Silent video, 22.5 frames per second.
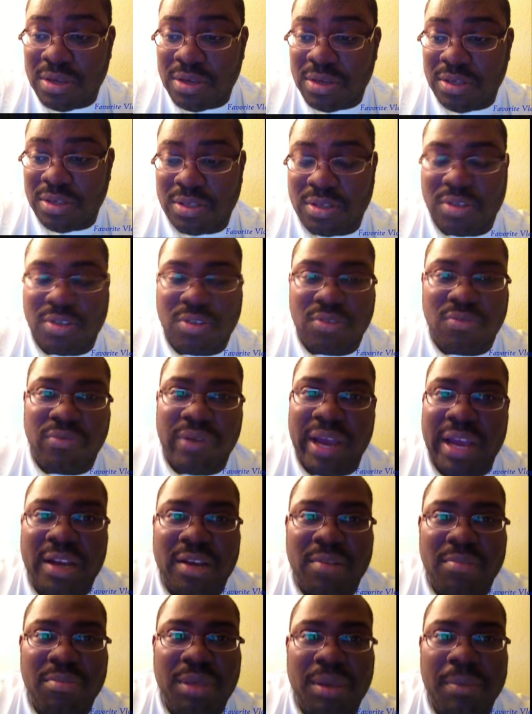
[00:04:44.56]
you know, you
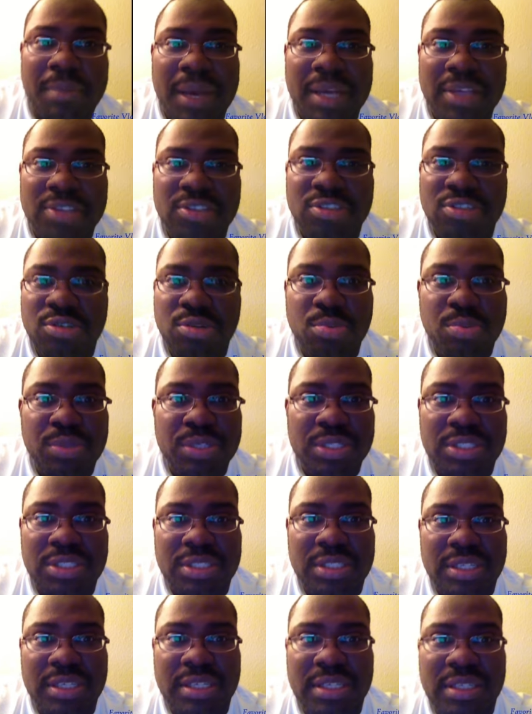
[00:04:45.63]
rag on me about stupid
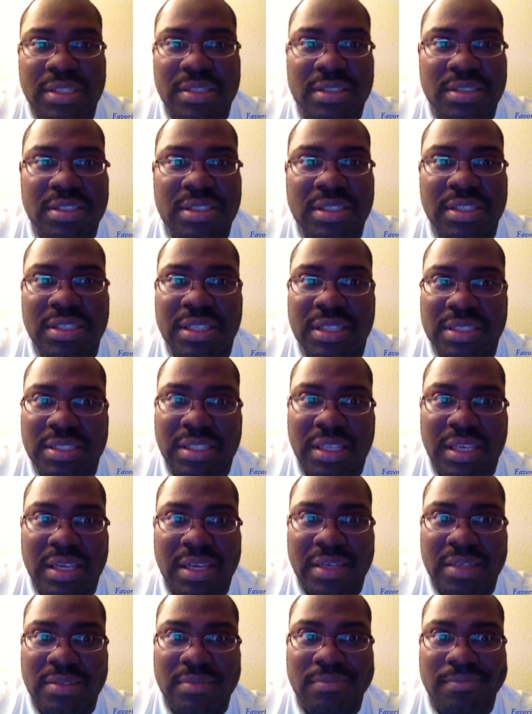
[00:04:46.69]
shit and shit that's
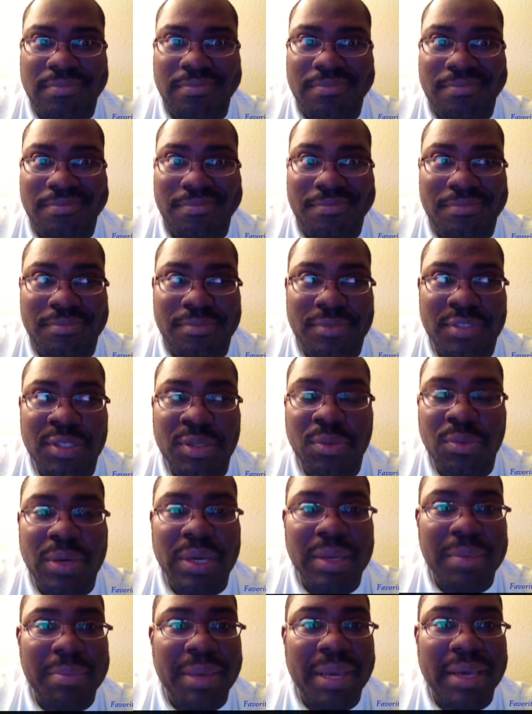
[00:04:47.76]
like
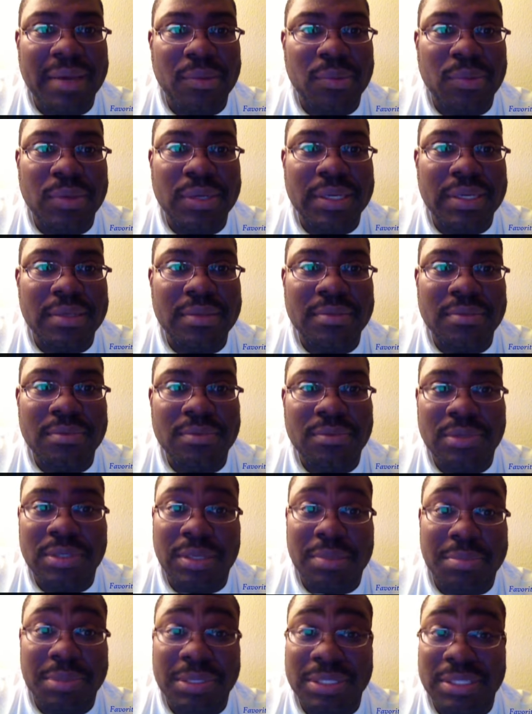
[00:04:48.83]
way back when
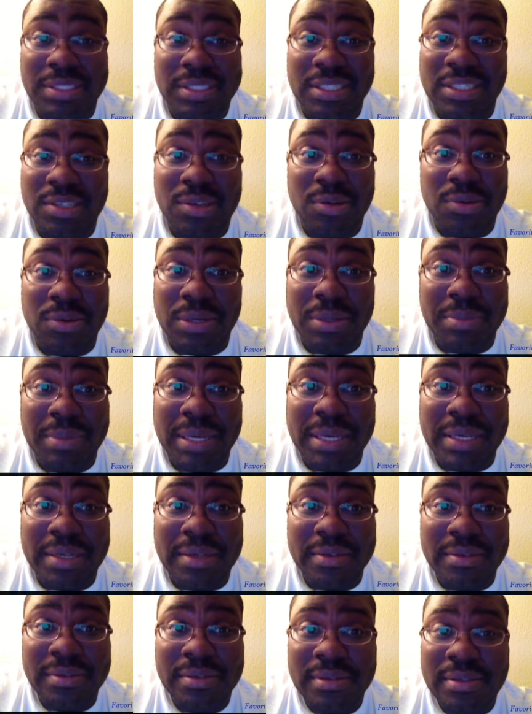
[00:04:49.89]
a bitch didn't know any
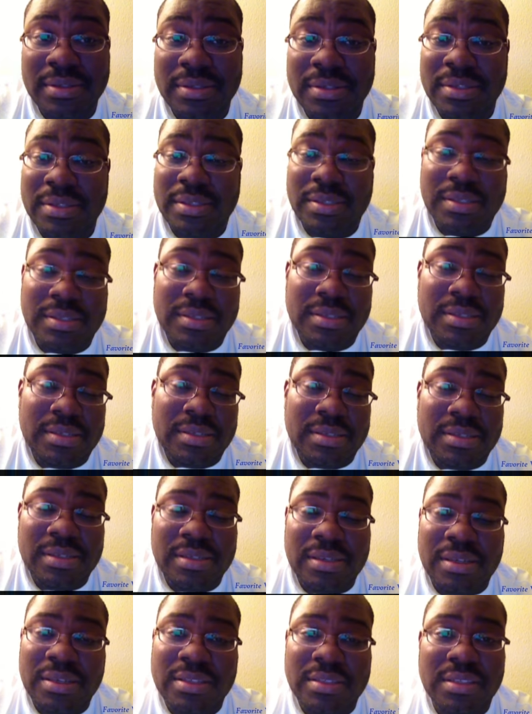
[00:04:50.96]
better,
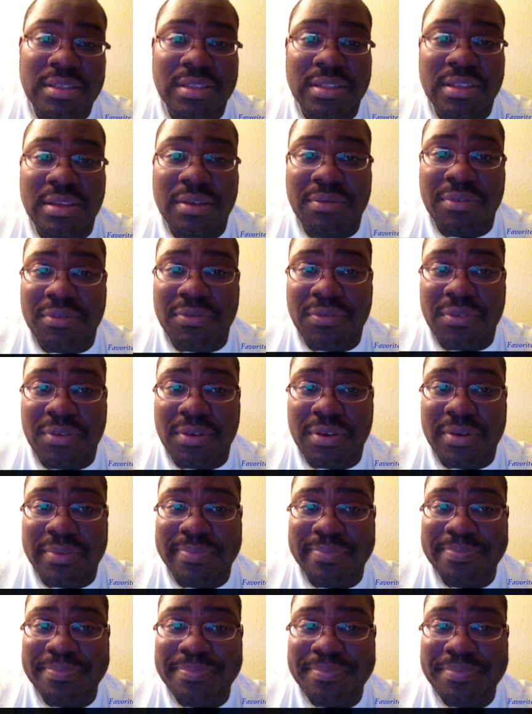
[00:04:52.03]
I still love you for
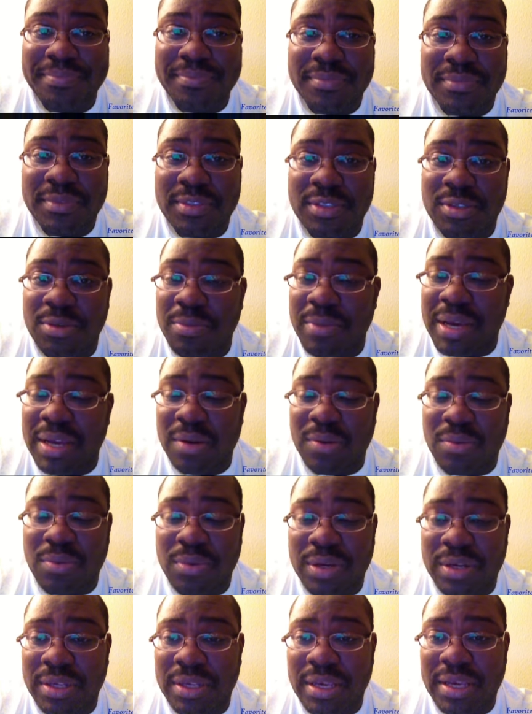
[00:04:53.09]
it. No matter
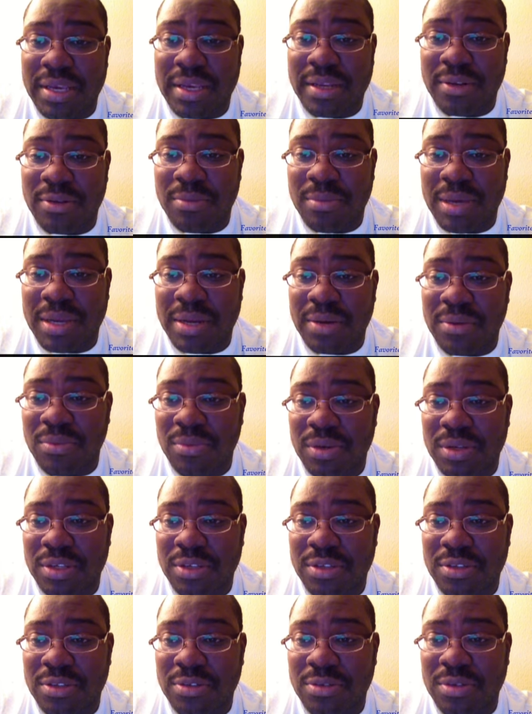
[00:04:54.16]
where you're at, no matter what
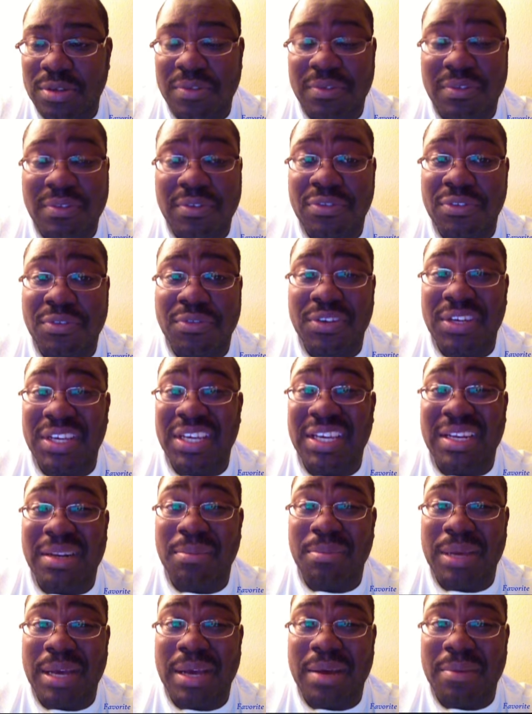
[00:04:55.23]
you do, even if you forget
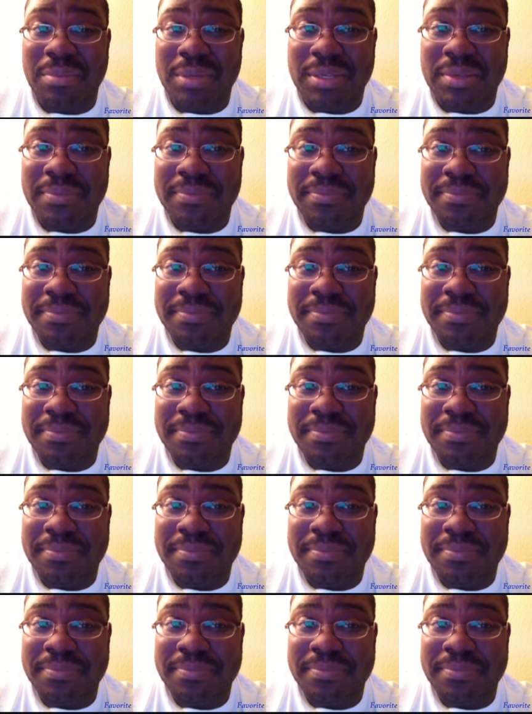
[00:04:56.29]
about me,